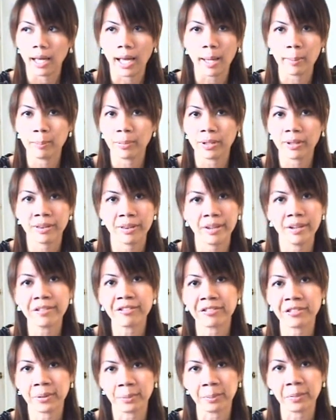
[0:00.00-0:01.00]
happy
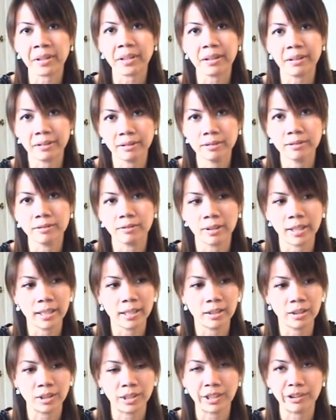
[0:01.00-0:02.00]
thing for me
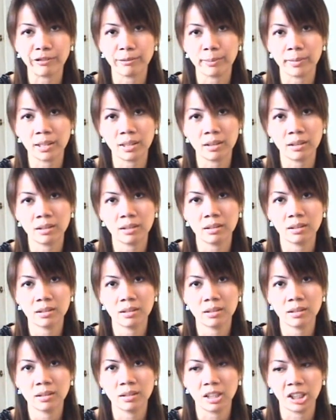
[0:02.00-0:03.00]
when you give me
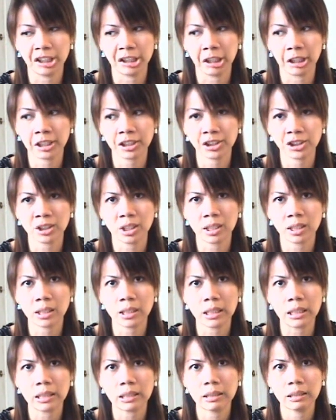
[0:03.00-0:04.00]
a dark
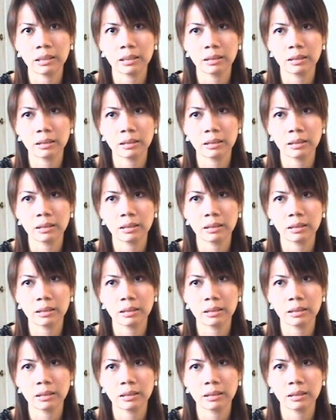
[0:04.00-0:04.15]
chocolate.